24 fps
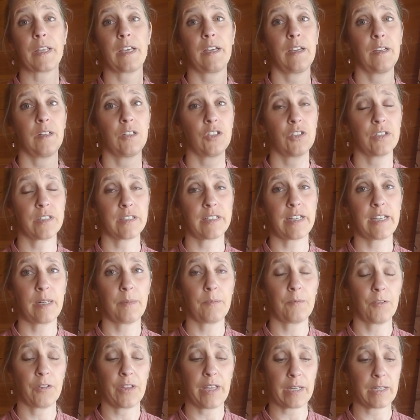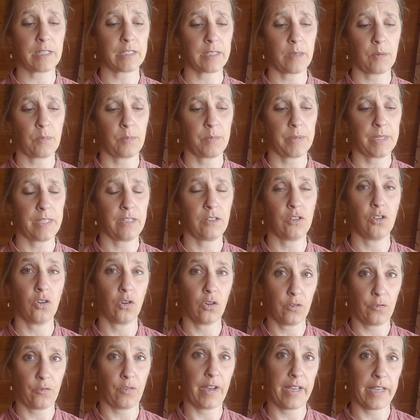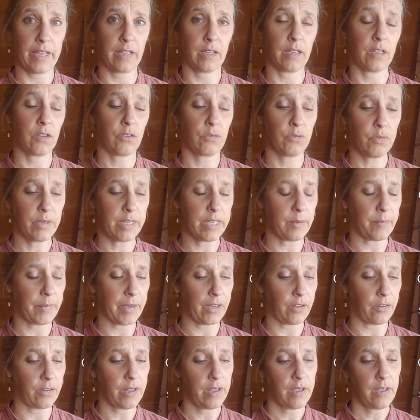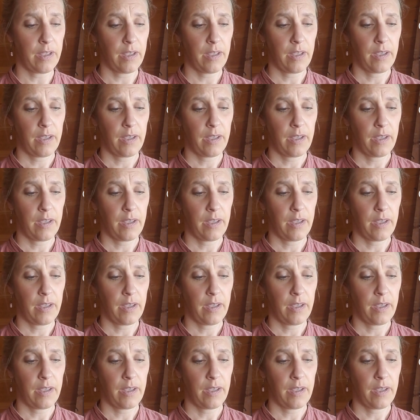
and just sign up for that, because I'll be notifying through email